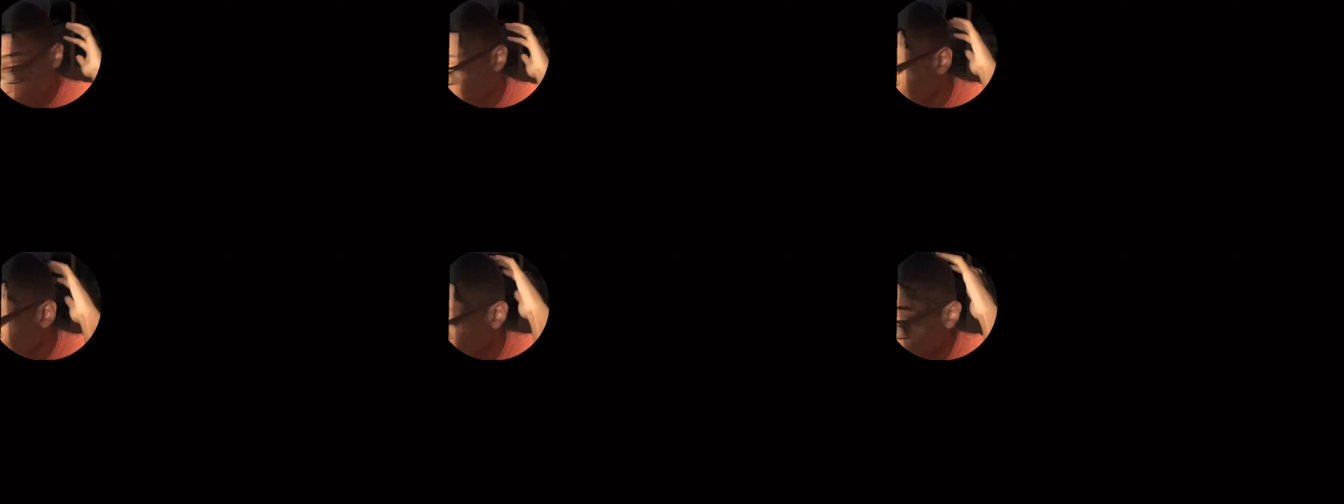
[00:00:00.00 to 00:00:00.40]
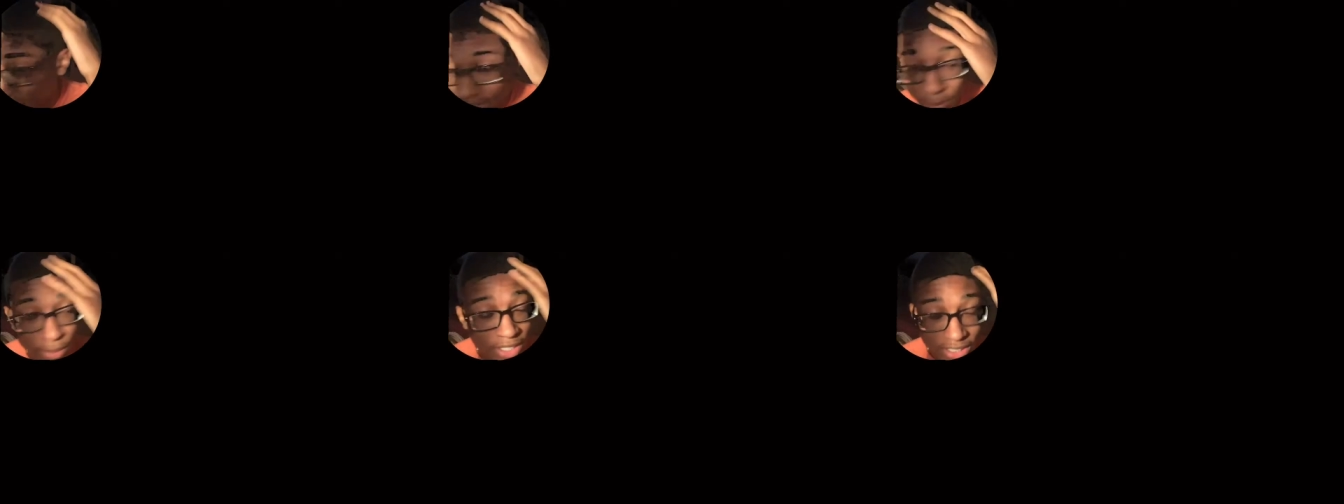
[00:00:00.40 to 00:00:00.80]
you hit that
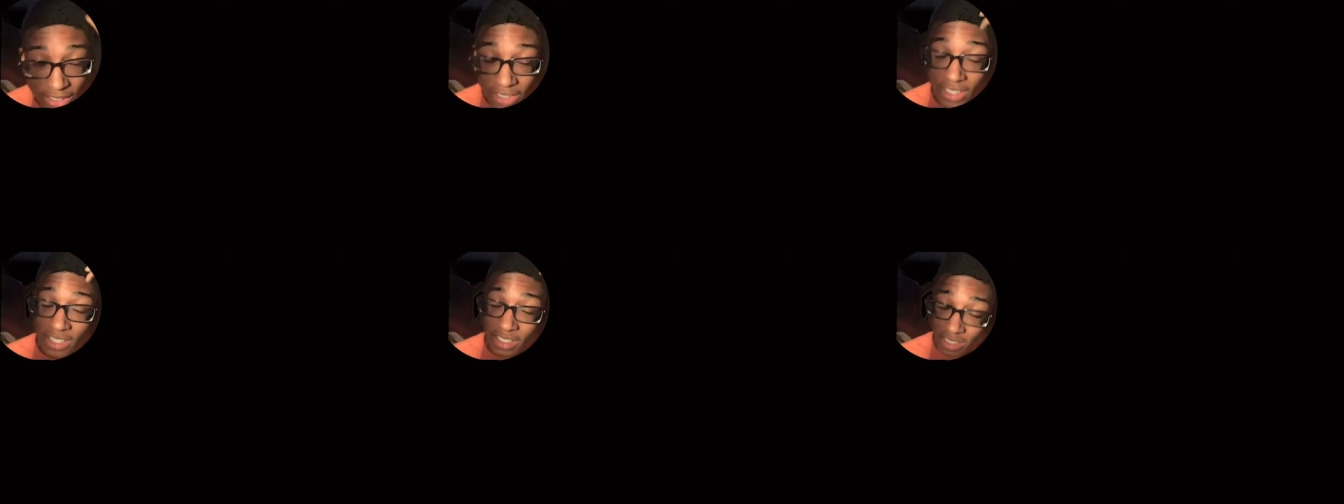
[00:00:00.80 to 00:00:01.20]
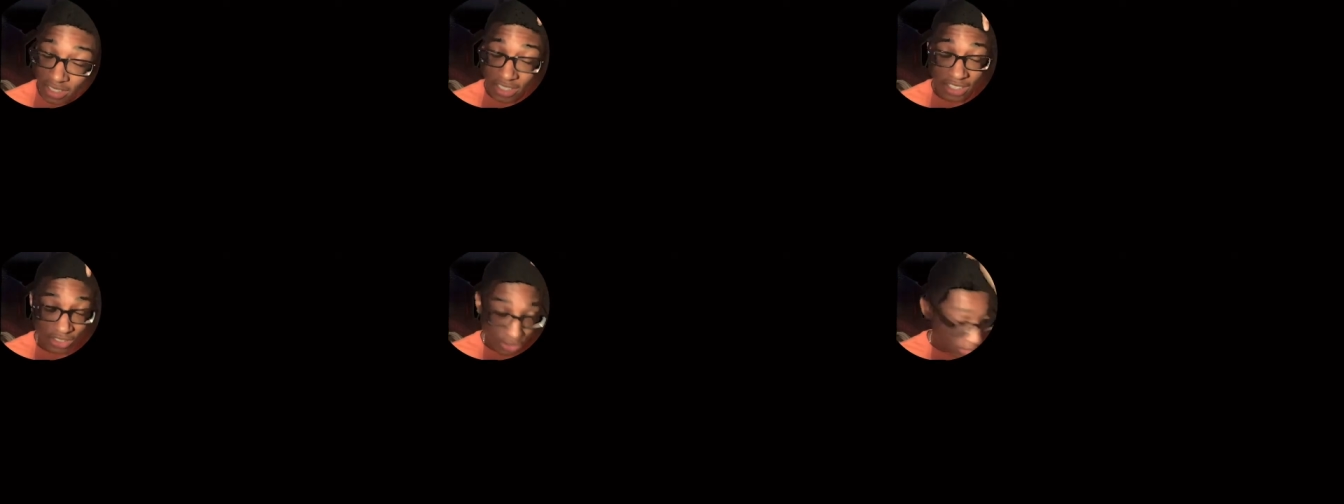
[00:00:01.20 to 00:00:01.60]
like button.
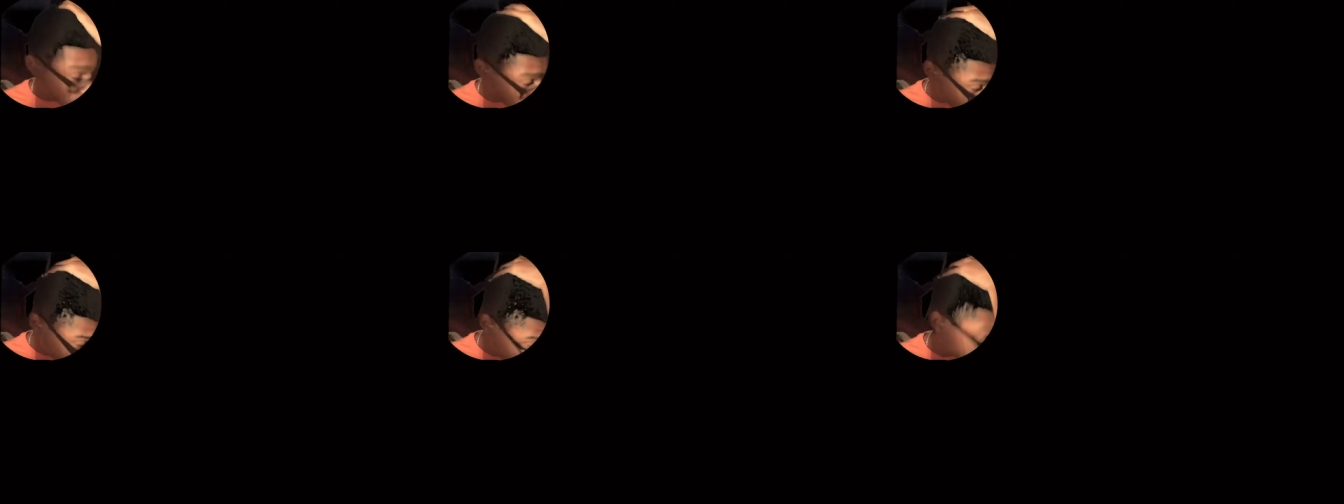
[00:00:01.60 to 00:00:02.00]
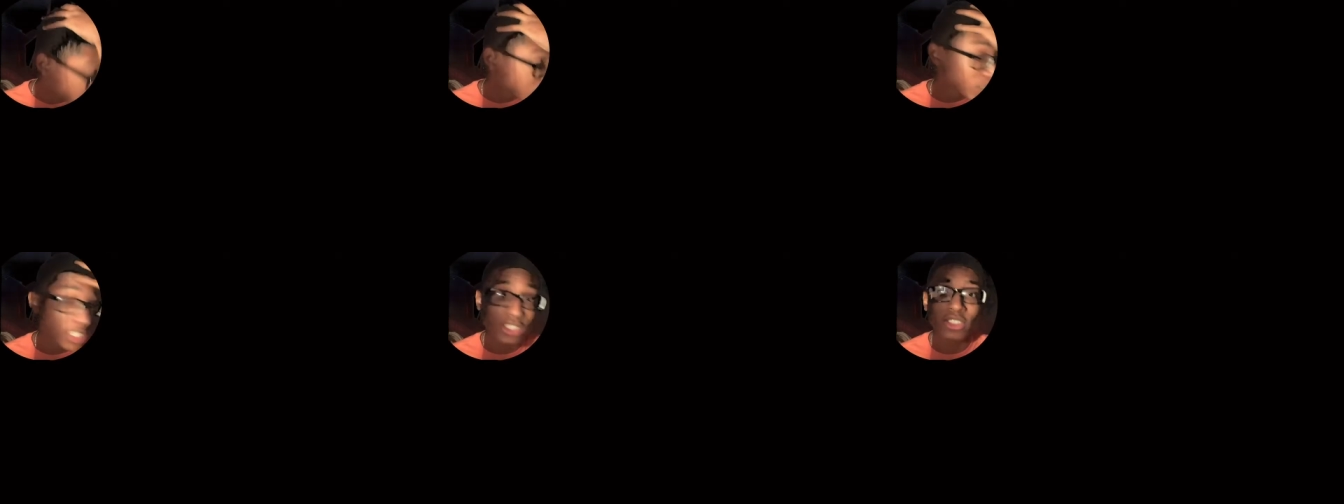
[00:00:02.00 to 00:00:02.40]
And subscribe.
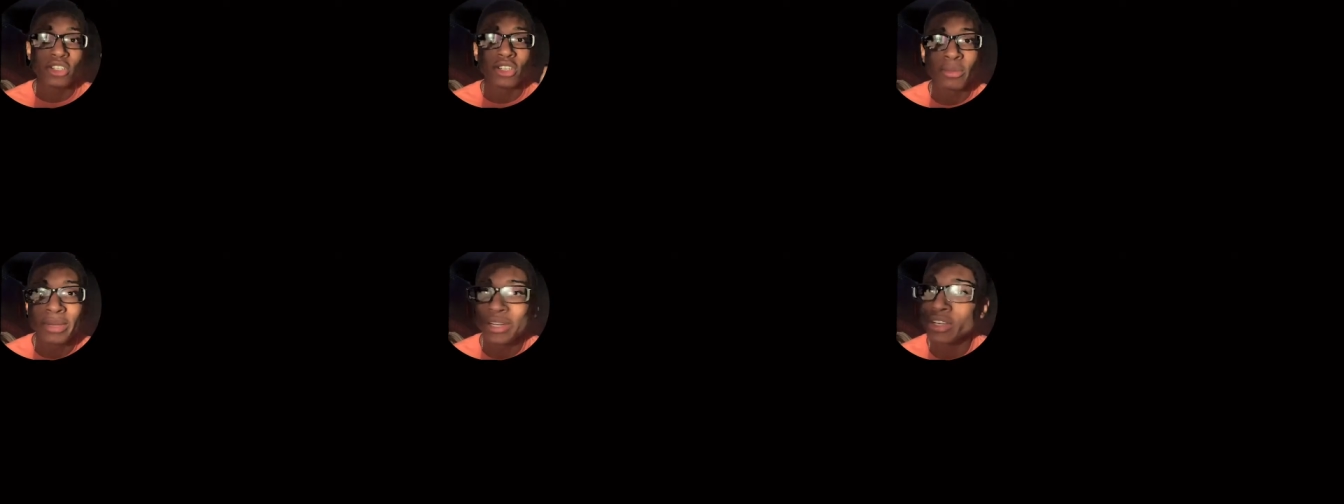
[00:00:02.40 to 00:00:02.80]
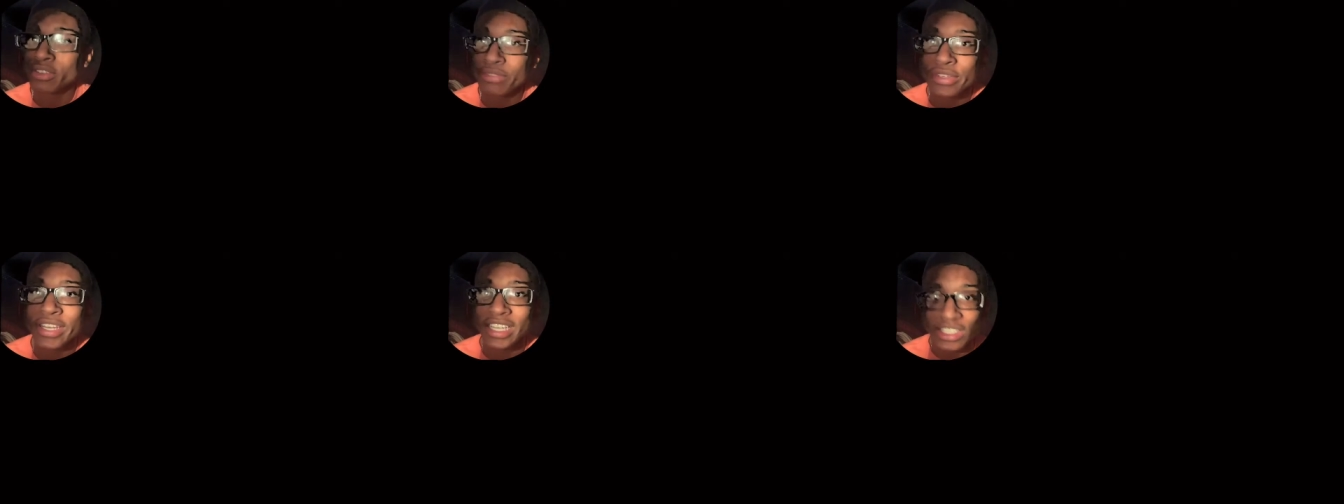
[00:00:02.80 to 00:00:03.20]
And turn on the bell
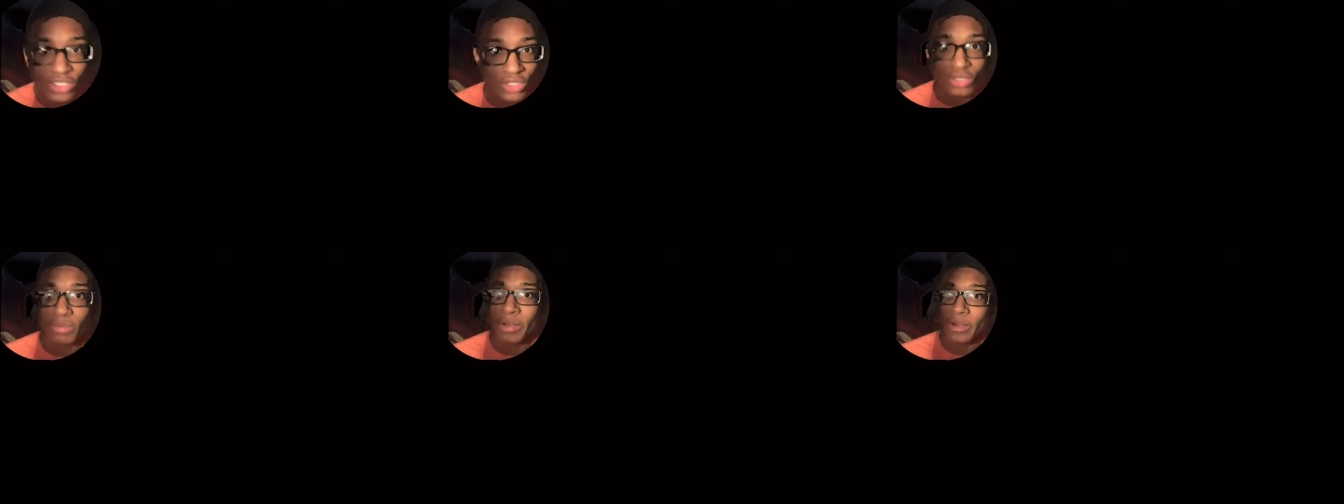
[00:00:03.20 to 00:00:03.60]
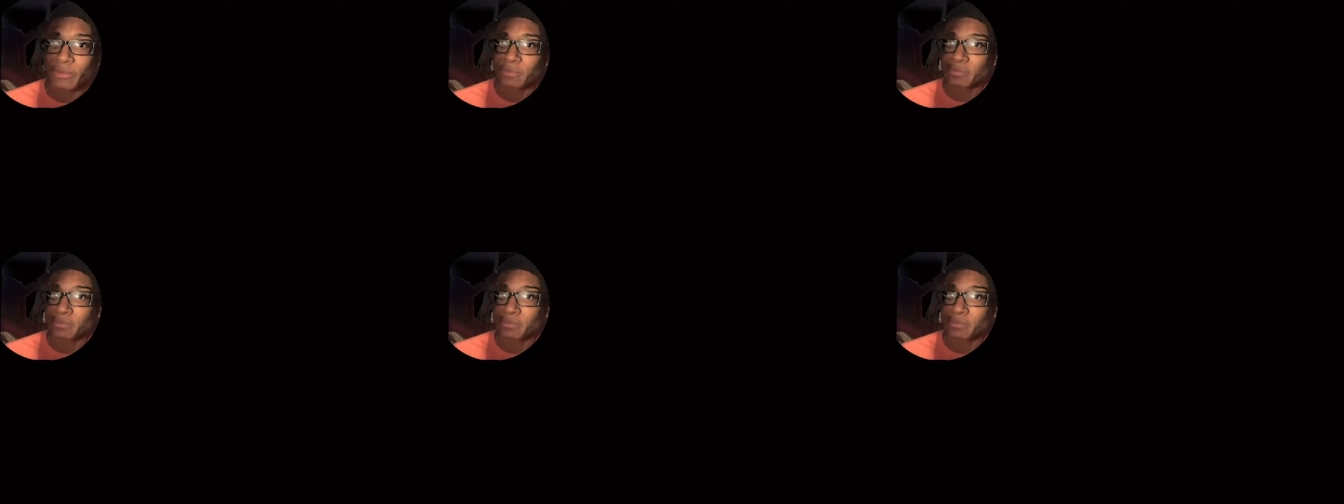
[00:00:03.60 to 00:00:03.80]
notifications, bro.